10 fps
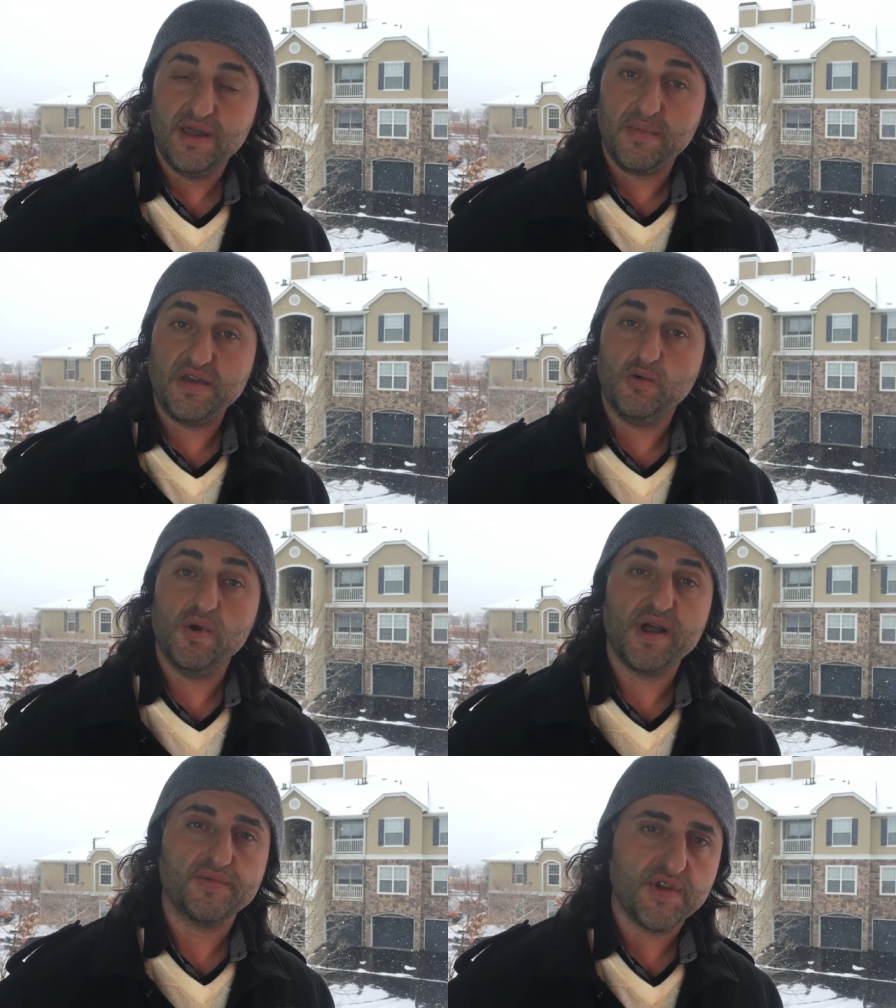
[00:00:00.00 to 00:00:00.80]
Am I the
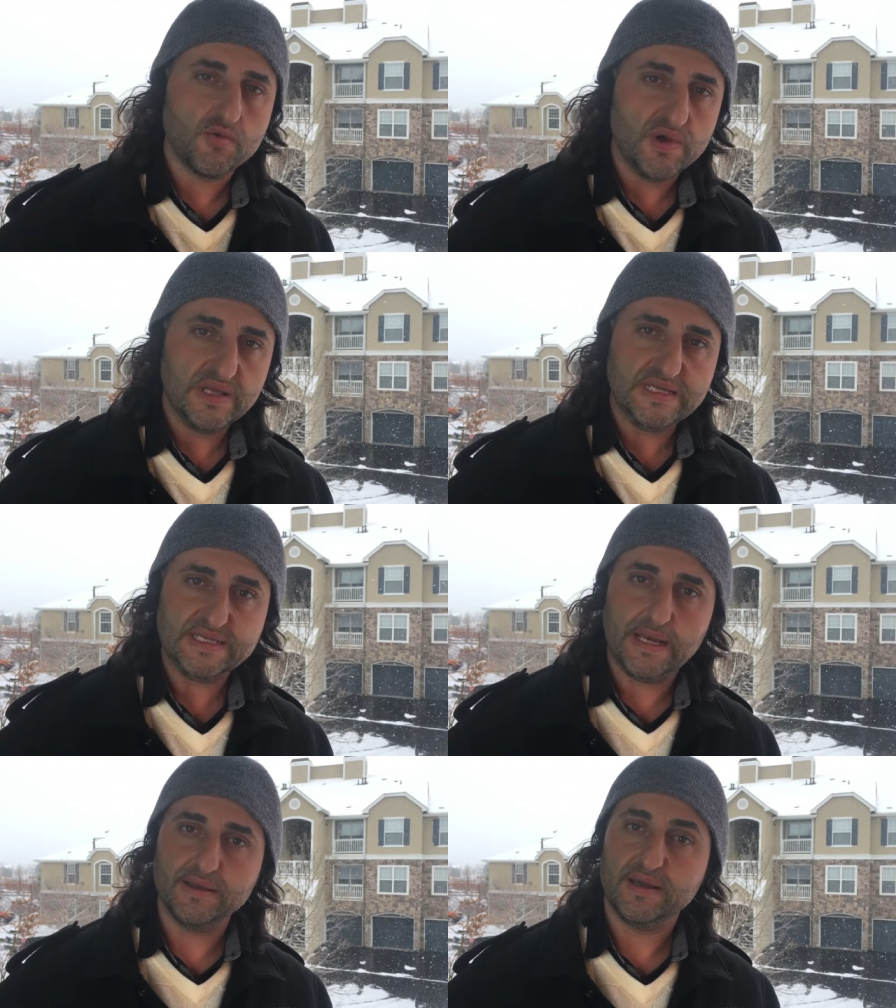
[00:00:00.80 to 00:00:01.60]
one out there really
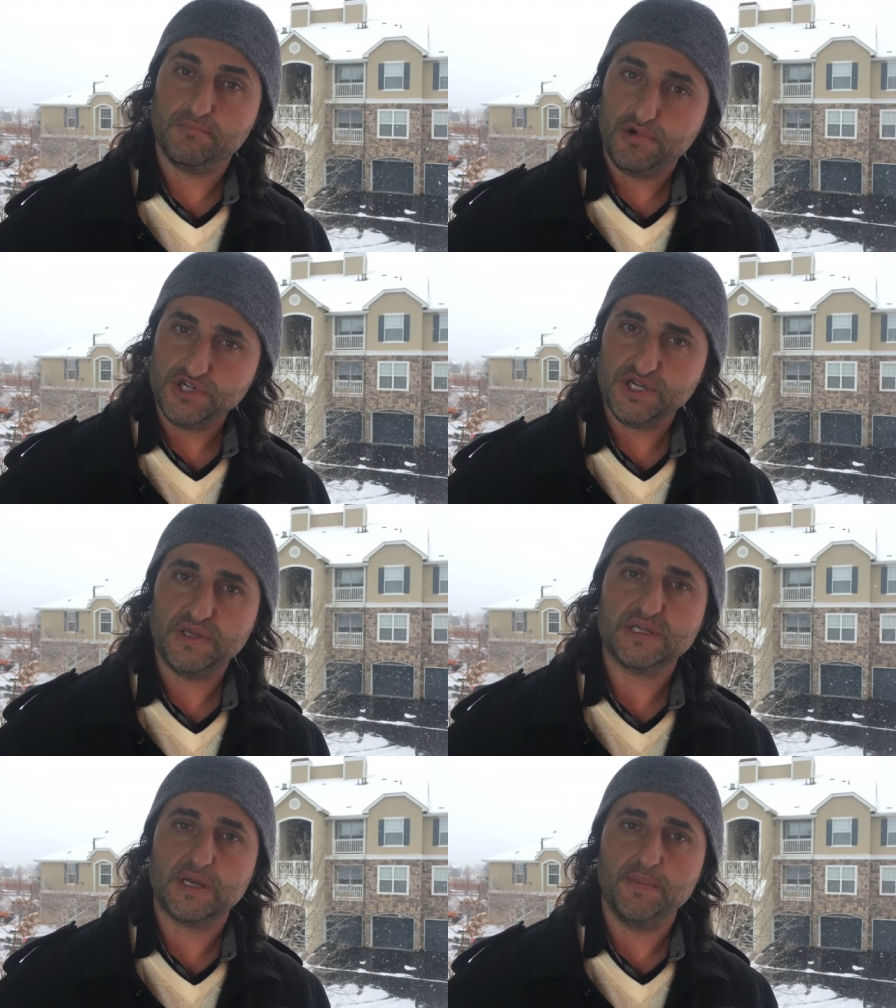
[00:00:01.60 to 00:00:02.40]
selling and pushing
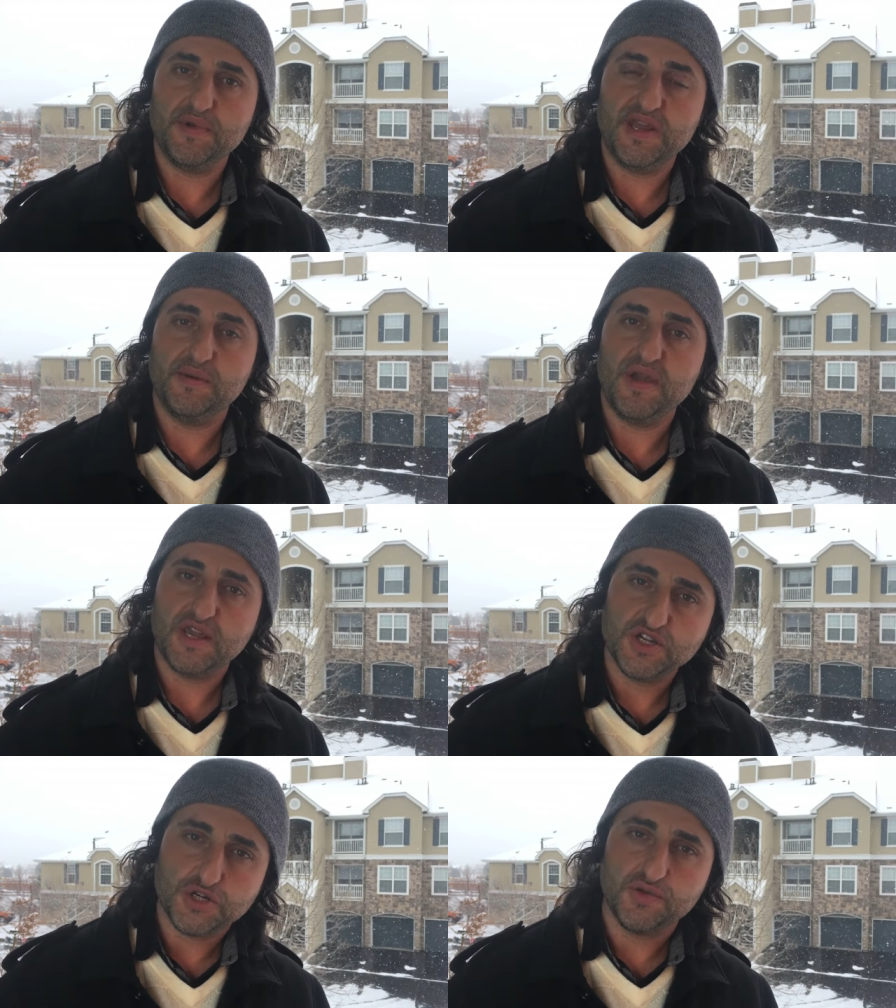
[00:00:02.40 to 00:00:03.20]
this company and
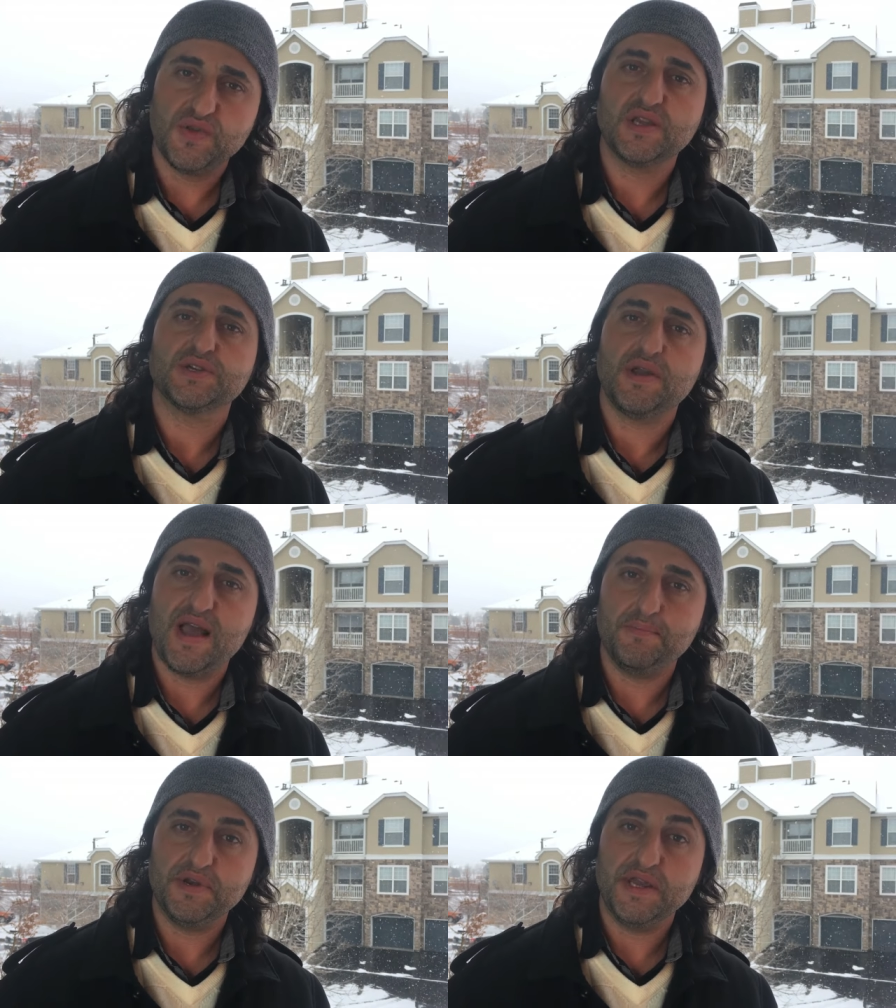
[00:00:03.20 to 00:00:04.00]
making sure things are
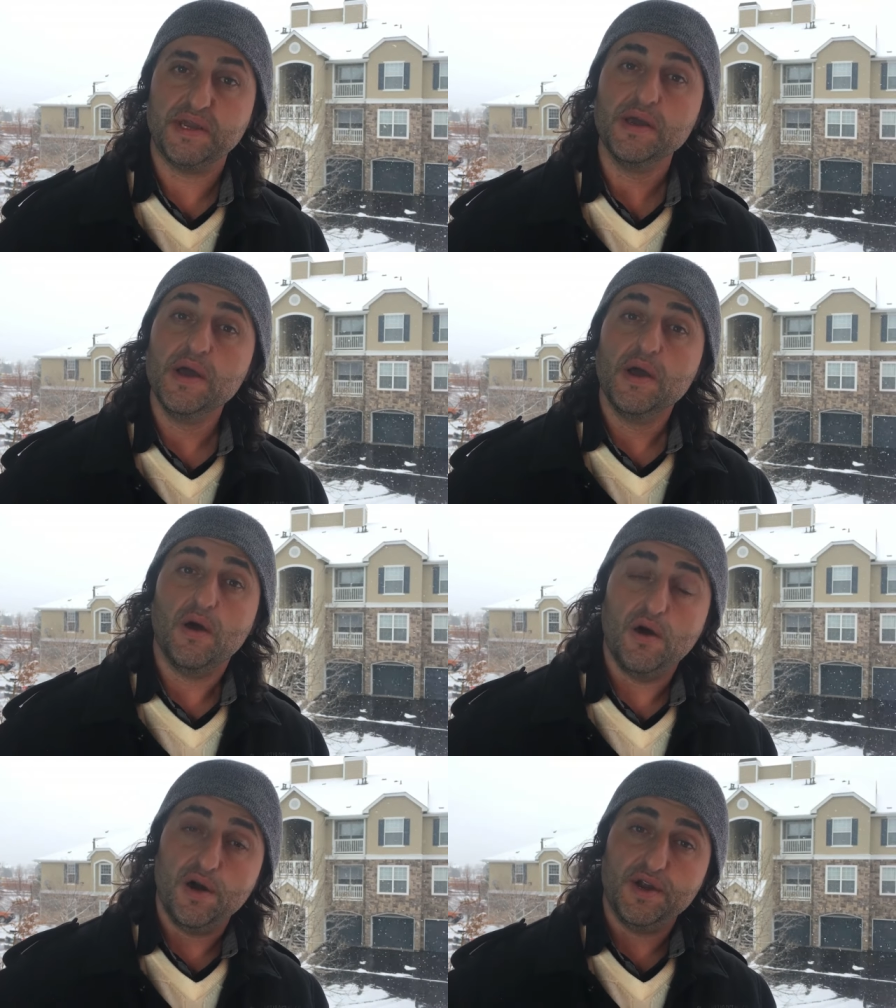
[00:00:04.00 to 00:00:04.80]
happening
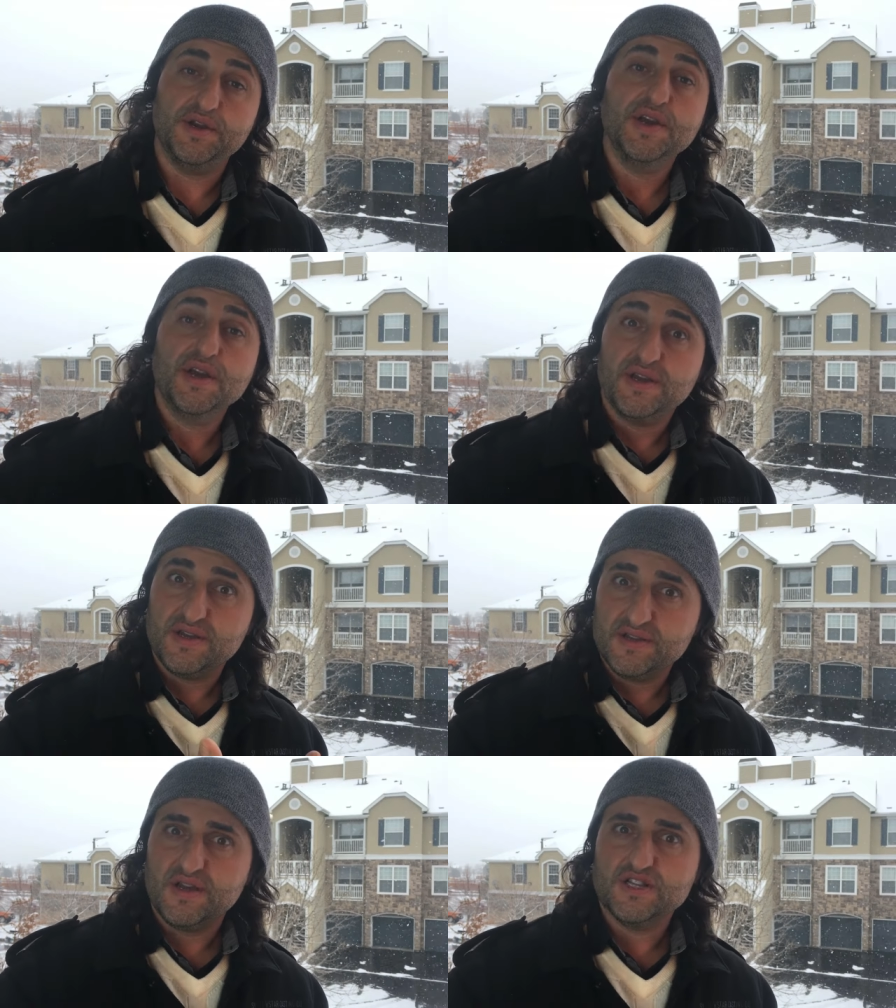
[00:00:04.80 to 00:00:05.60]
on
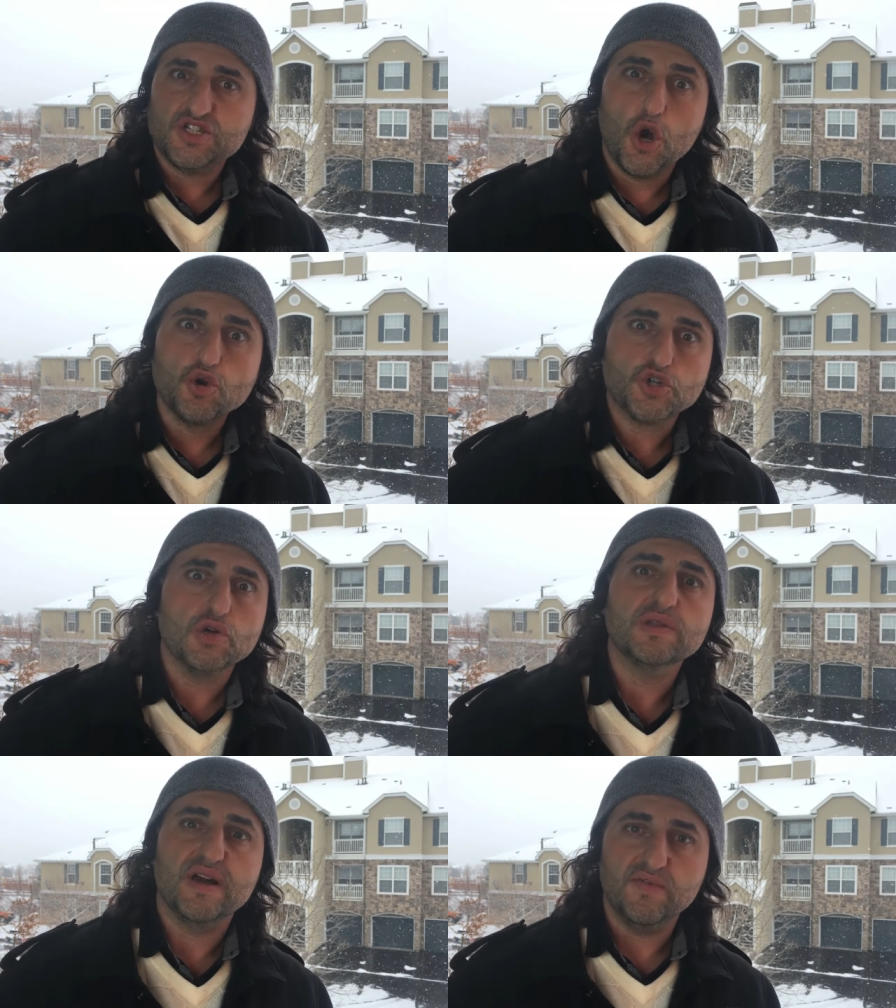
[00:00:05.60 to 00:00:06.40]
a
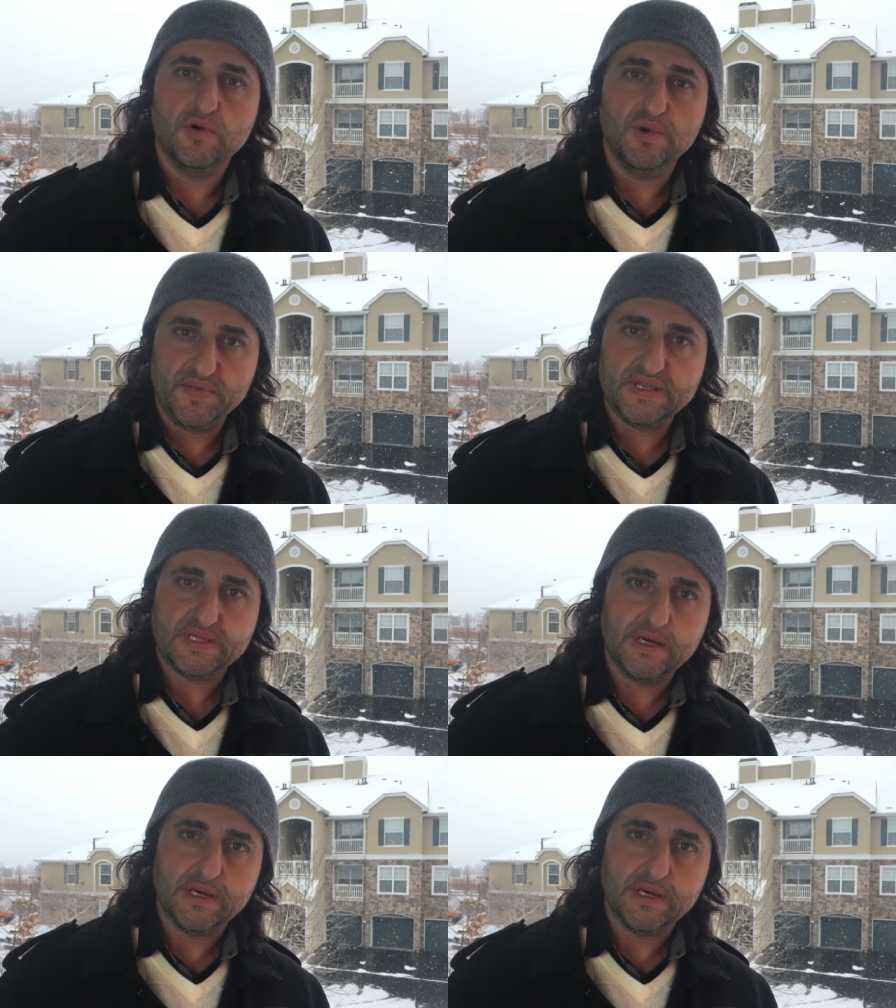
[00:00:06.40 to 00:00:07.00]
social level with this